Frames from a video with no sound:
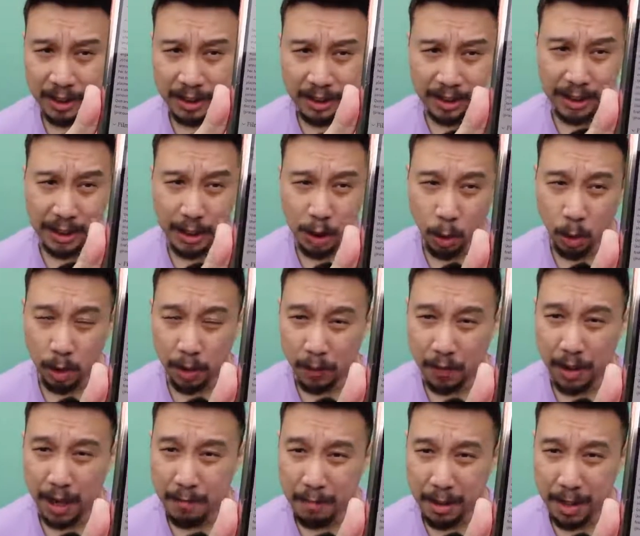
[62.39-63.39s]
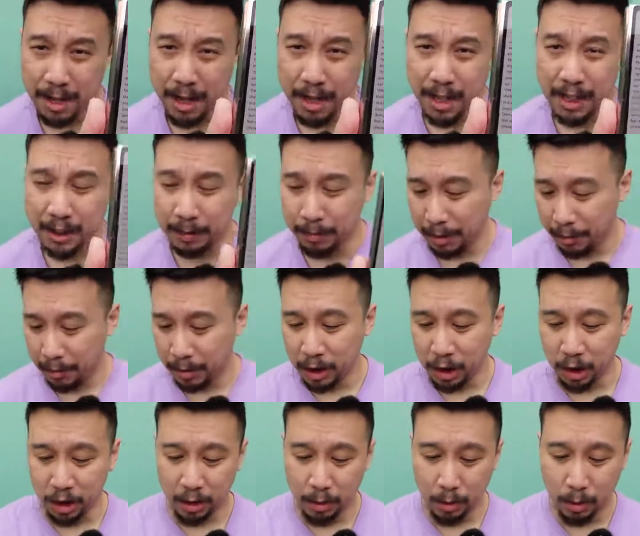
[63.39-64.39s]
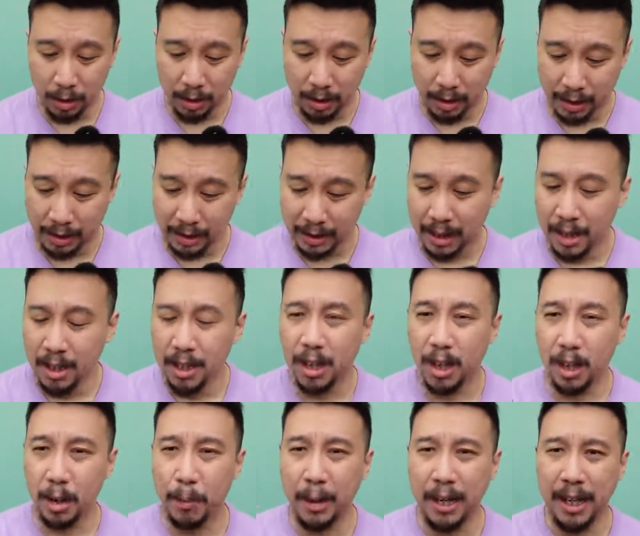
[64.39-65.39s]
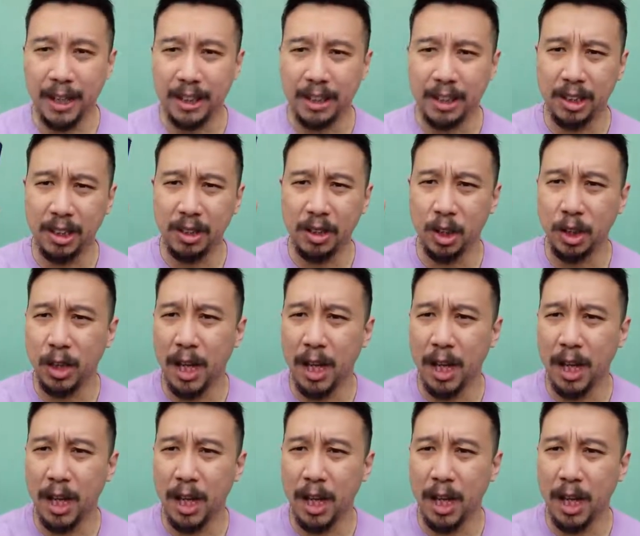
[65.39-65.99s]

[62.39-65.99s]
This is a 25 by 9 aspect ratio, whereas on the Mate X2,